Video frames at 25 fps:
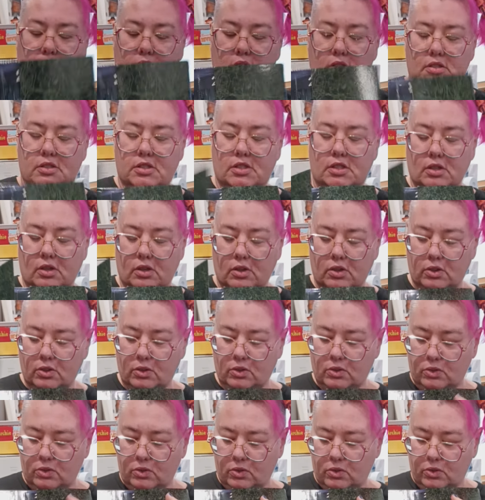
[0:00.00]

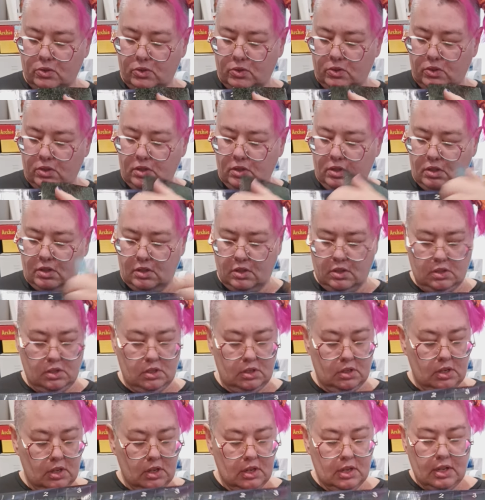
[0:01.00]
So,
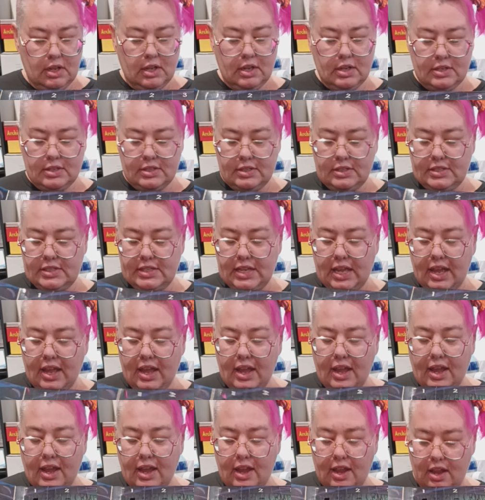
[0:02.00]

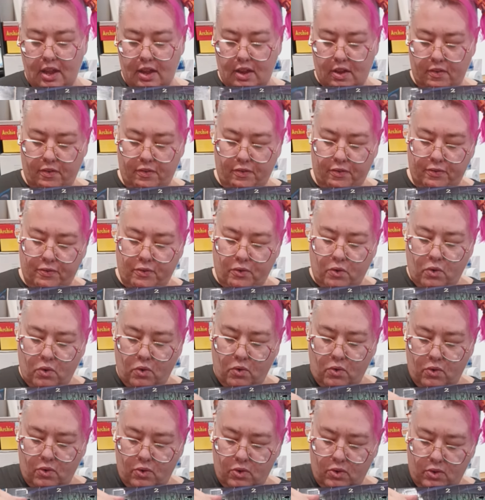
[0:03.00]
day
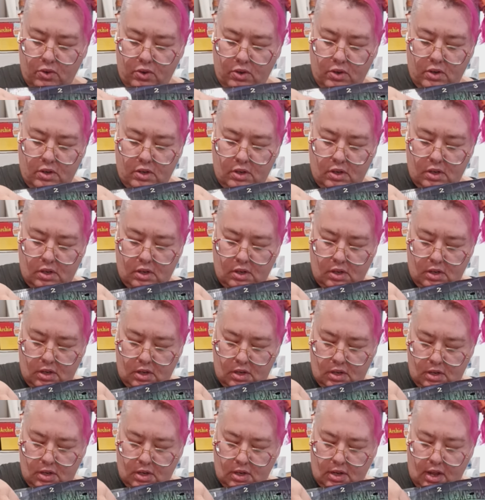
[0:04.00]
four.
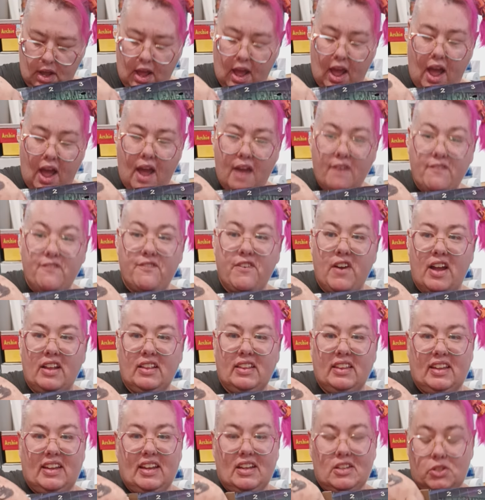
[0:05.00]
I finally
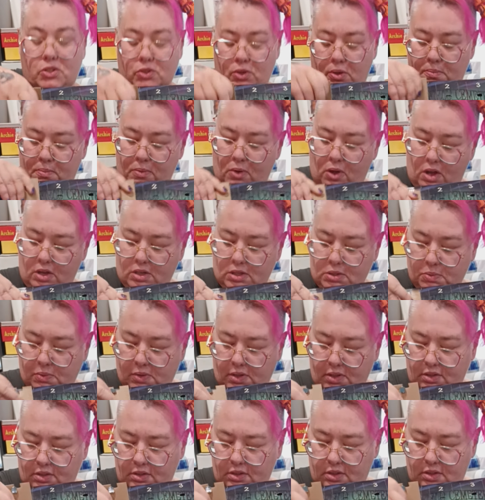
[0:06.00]
get to unbox one.